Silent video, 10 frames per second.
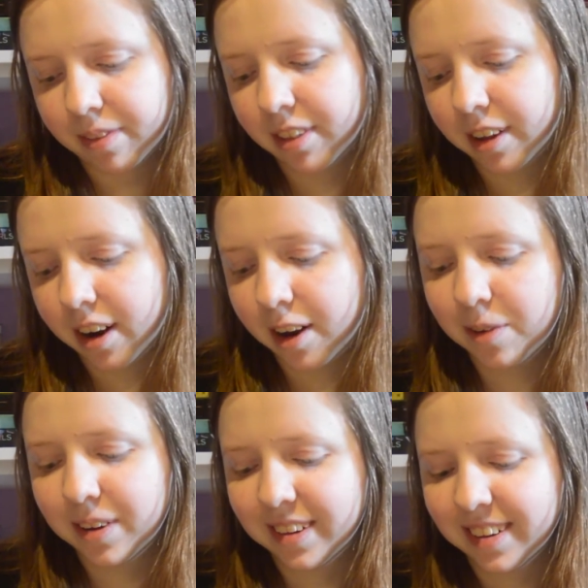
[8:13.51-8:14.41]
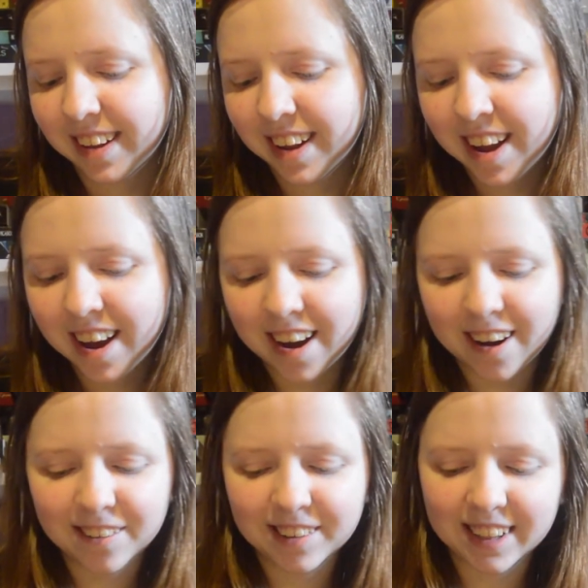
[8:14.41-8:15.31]
That
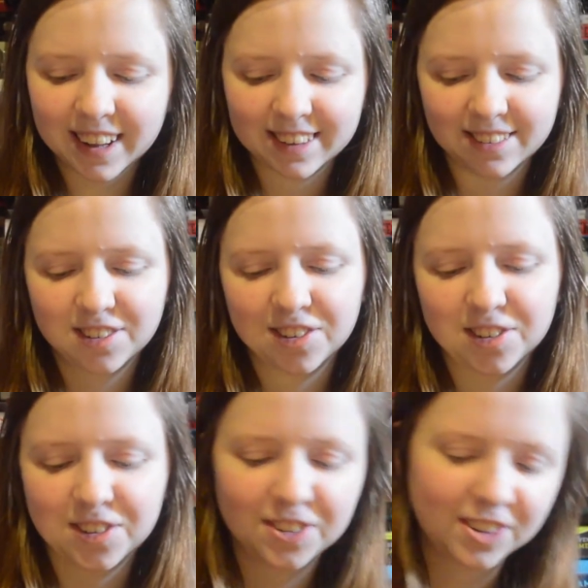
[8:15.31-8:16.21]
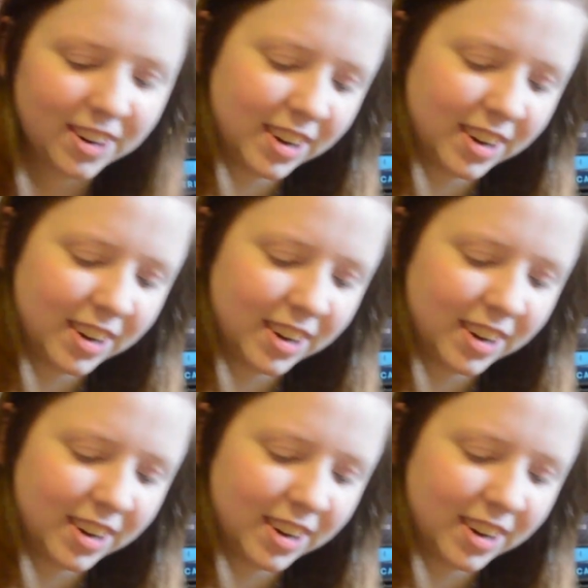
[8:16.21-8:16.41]
I would like to